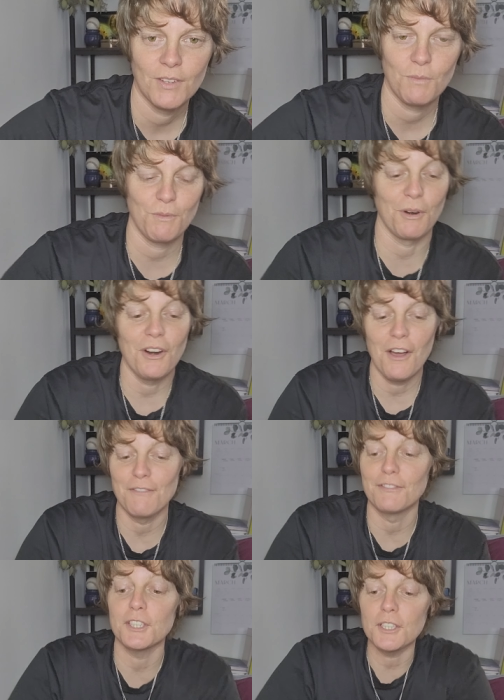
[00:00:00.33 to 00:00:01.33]
We're
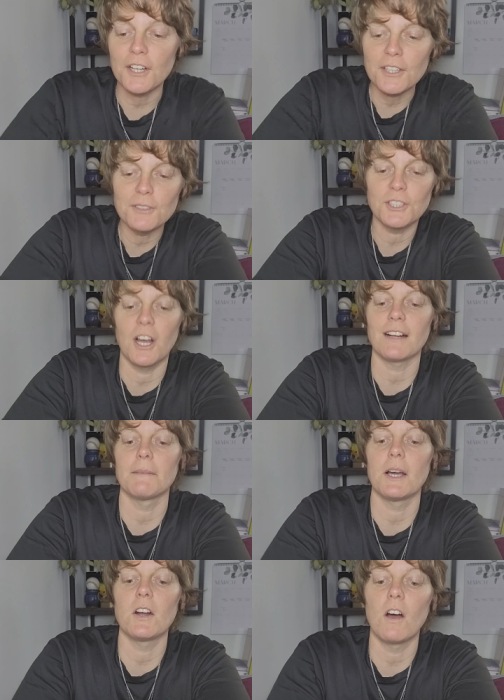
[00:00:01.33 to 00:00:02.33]
on Virgo, talking
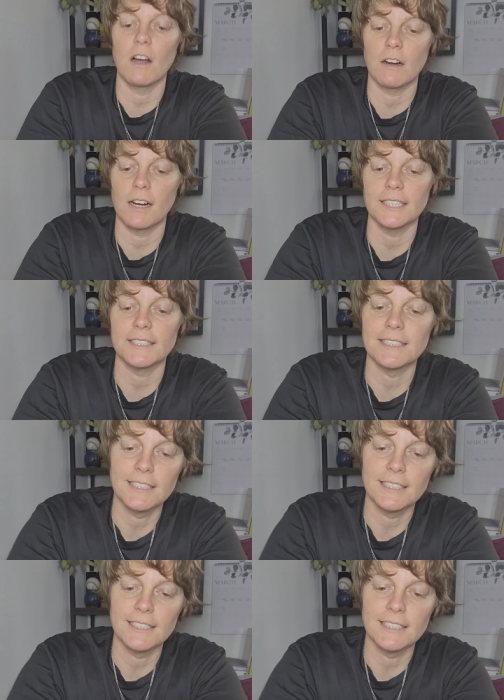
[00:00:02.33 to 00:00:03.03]
about Agraten.